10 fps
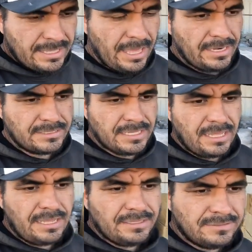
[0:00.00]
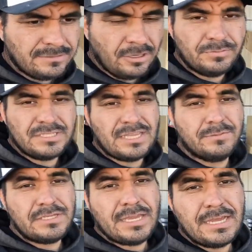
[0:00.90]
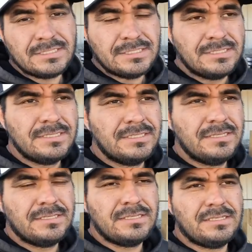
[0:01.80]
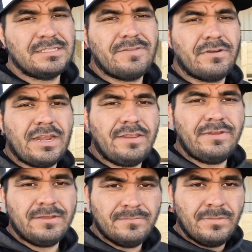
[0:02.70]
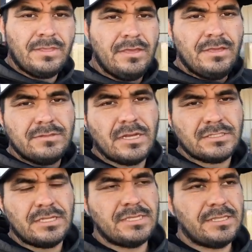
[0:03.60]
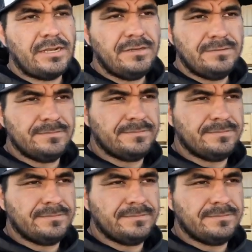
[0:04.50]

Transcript: And uh, hope this helps you guys. You guys have a great evening. Talk to you guys later.